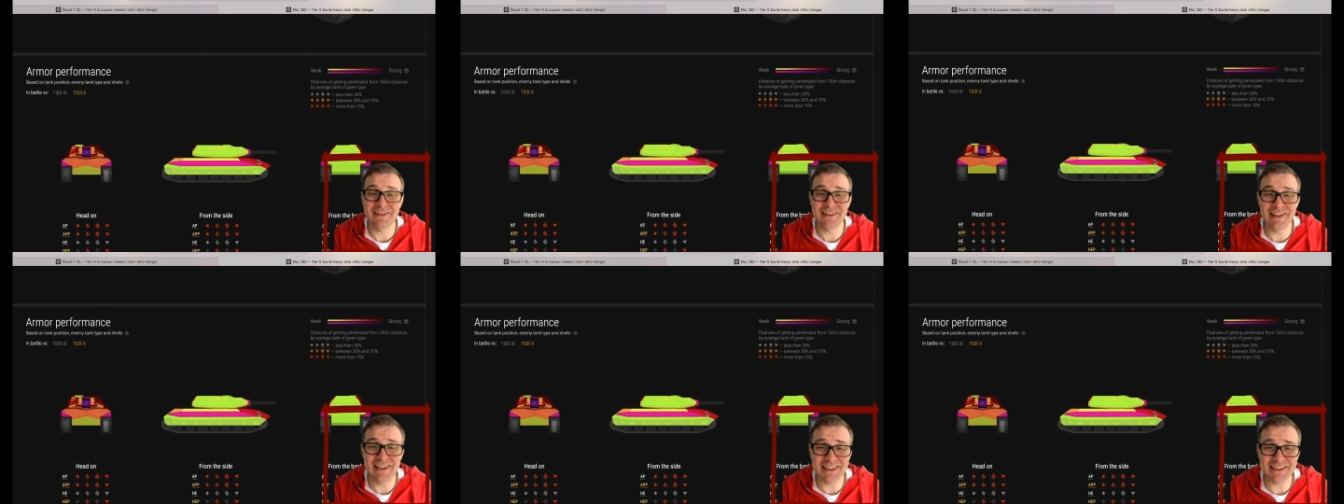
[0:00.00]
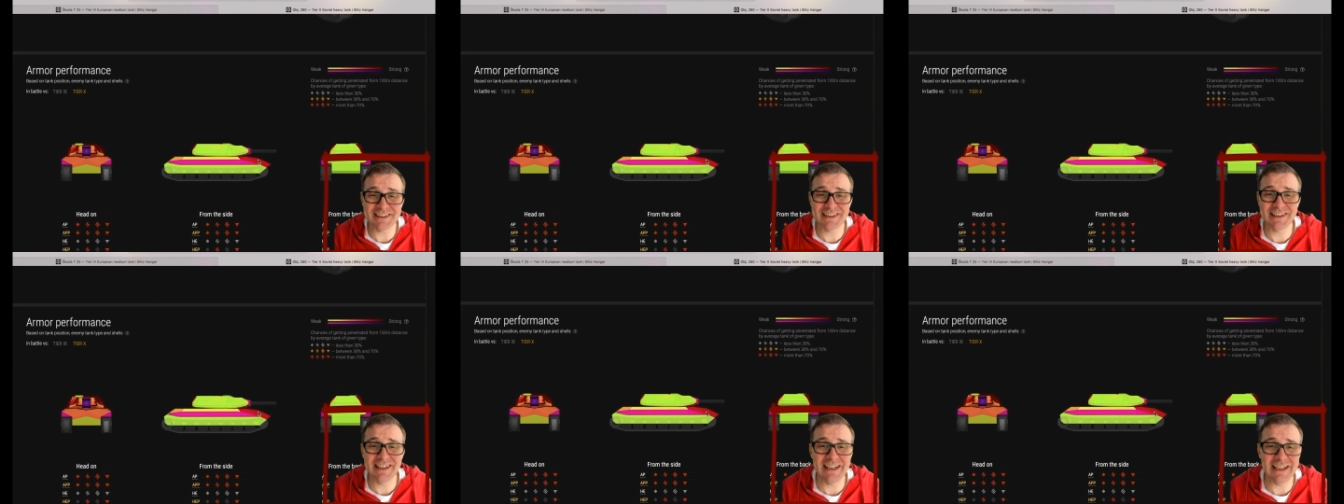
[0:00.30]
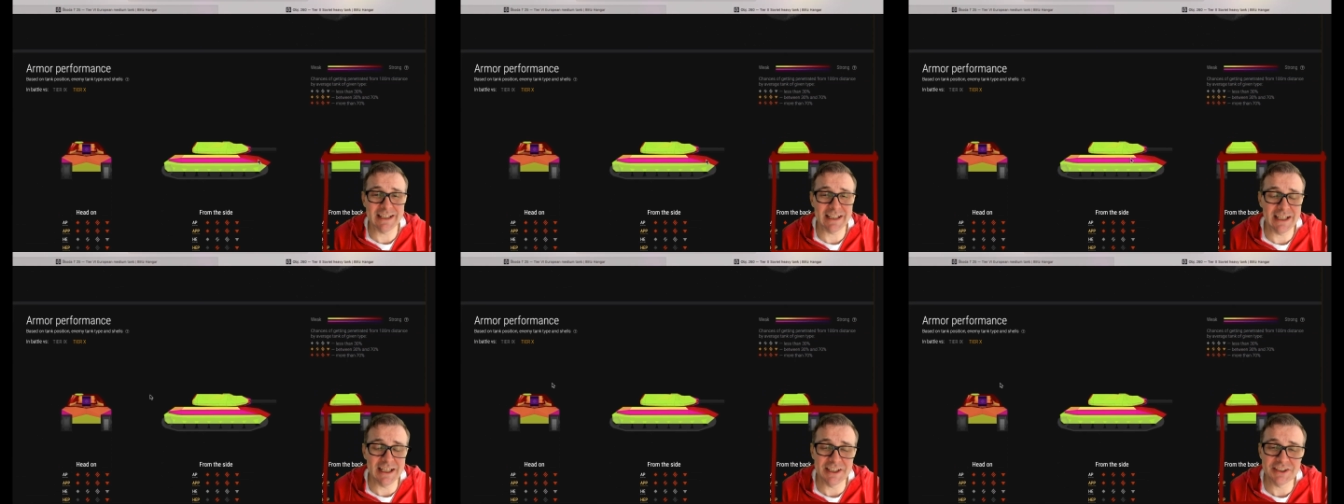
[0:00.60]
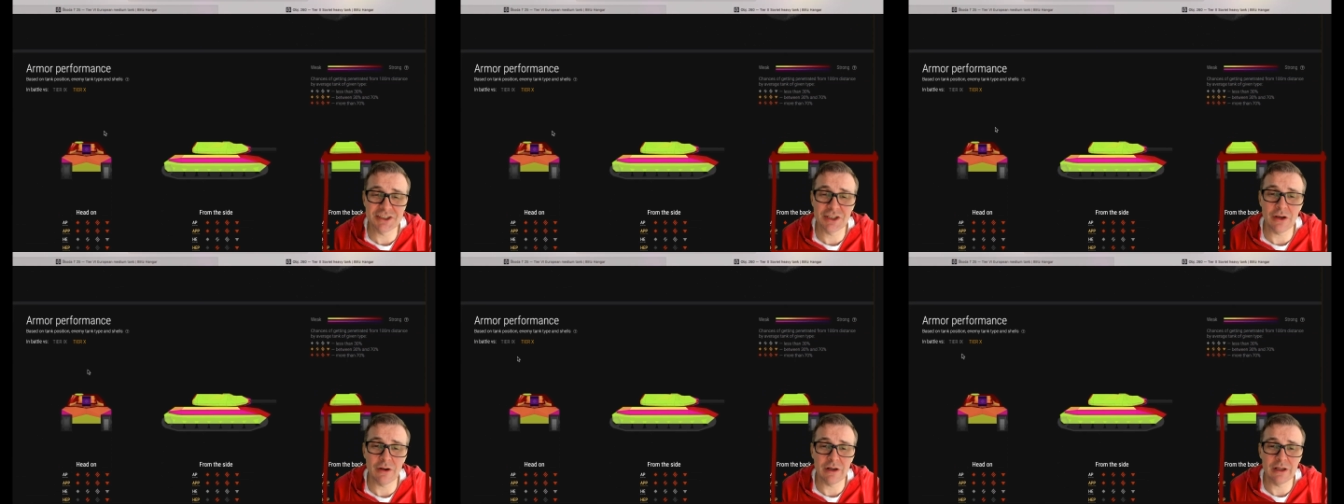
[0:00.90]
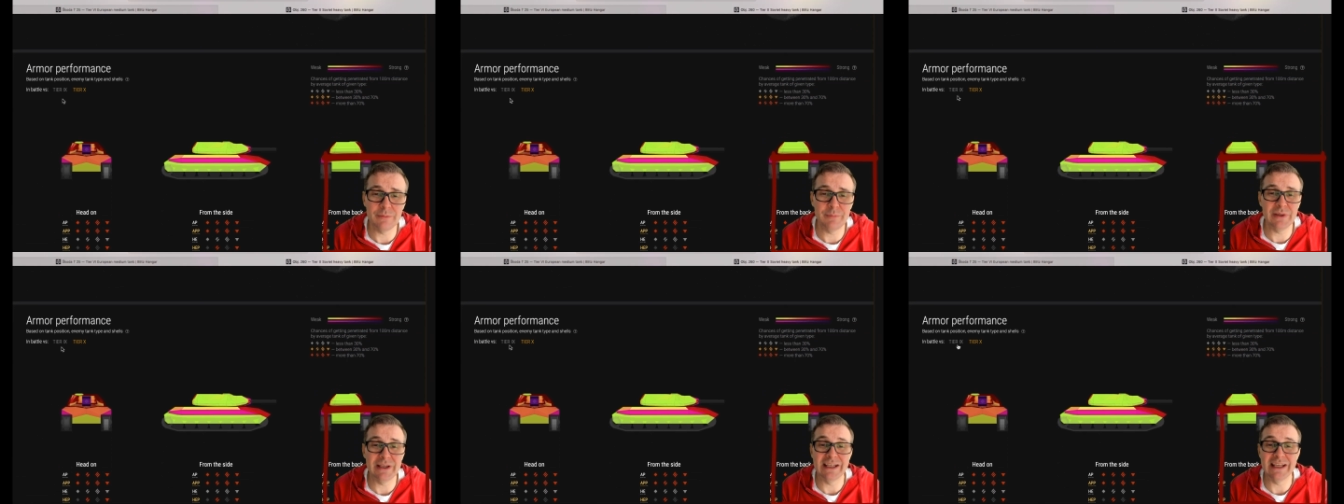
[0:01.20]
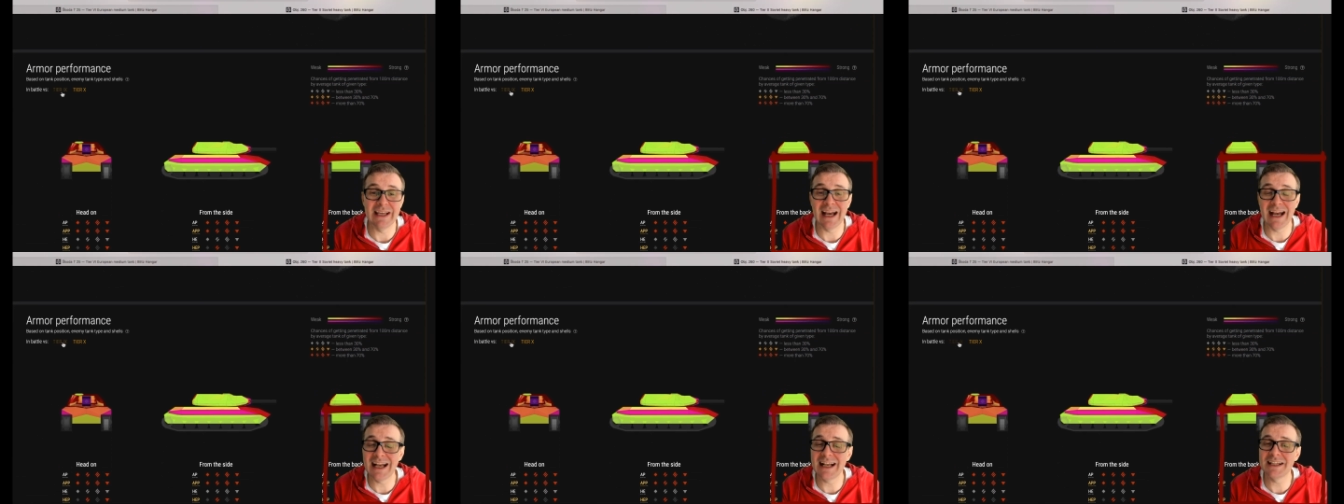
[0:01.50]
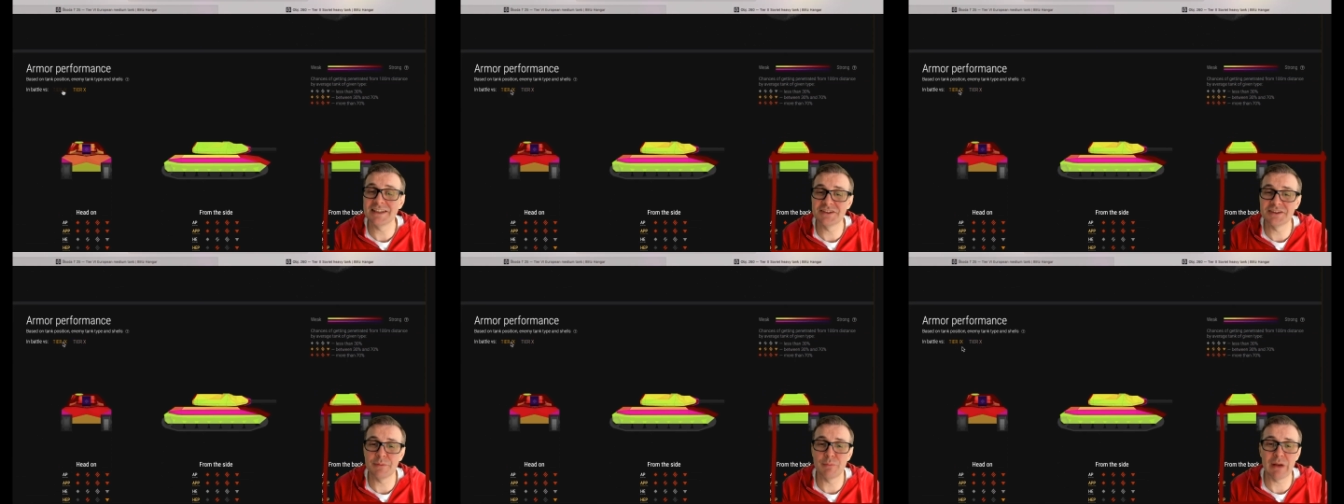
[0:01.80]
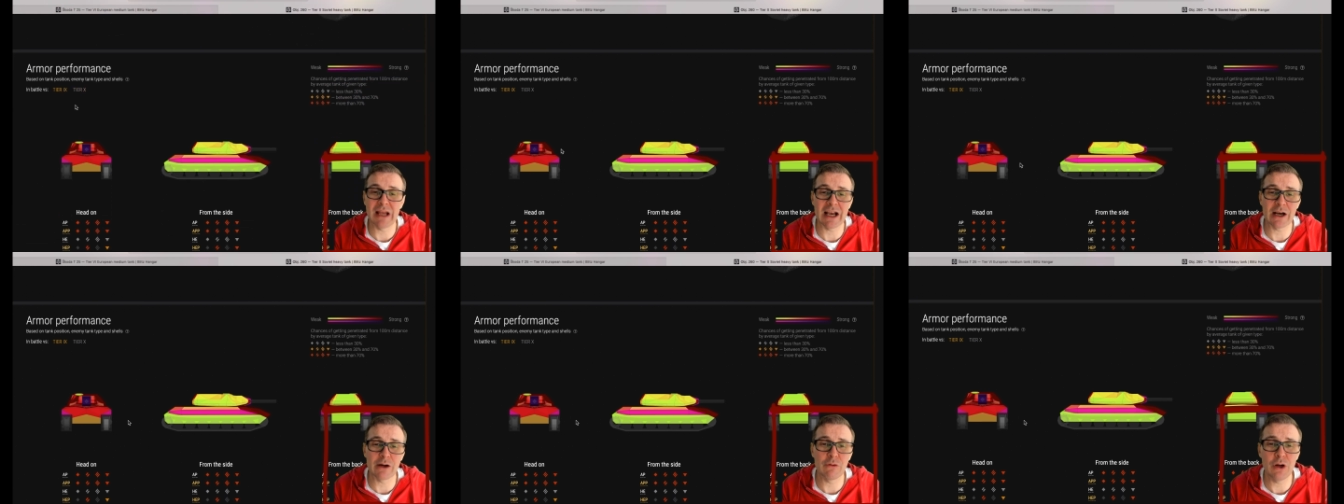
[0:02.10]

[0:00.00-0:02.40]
this thing is going to be, as the Black